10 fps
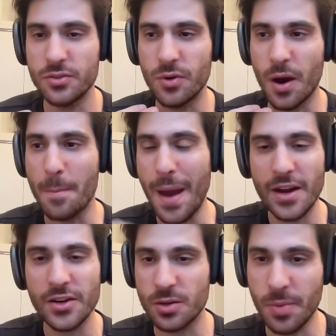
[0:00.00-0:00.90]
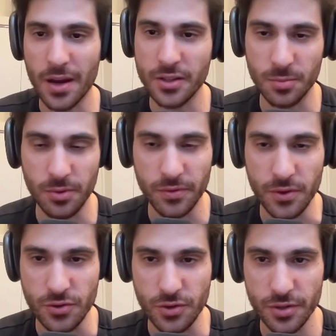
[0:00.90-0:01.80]
to imagine possible
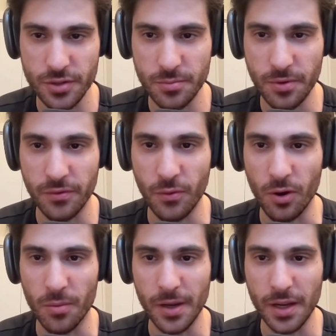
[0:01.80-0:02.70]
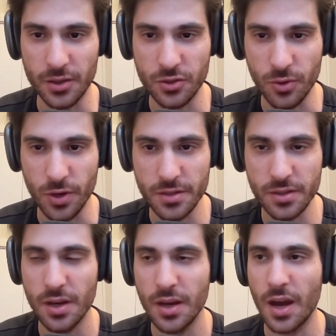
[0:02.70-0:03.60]
futures before making a
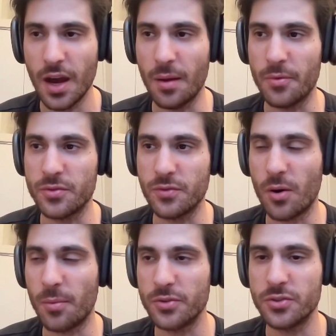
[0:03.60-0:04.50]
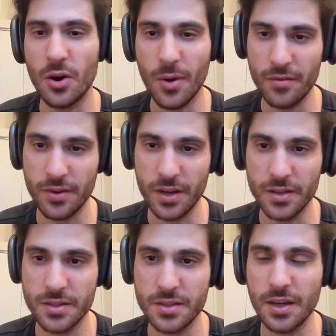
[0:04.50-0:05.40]
choice. Um, there's almost no
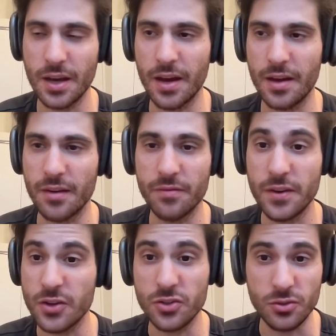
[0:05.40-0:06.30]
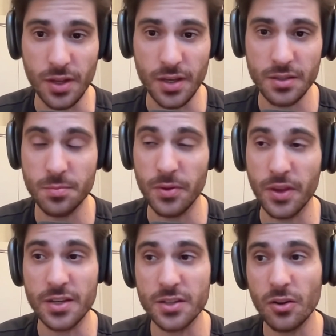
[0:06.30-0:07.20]
evidence uh, that fish do this, but
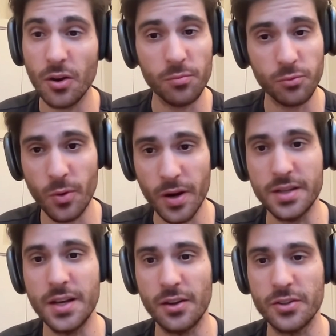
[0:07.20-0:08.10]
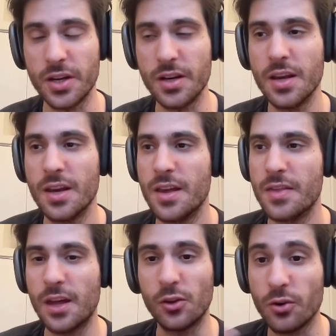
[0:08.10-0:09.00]
they still are quite intelligent.
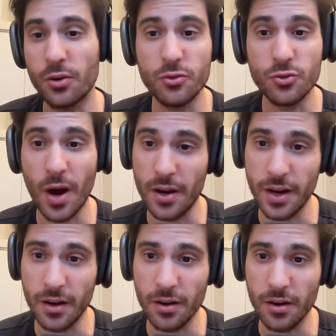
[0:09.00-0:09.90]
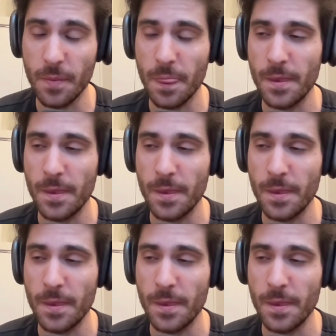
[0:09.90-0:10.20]
They learn through trial and error.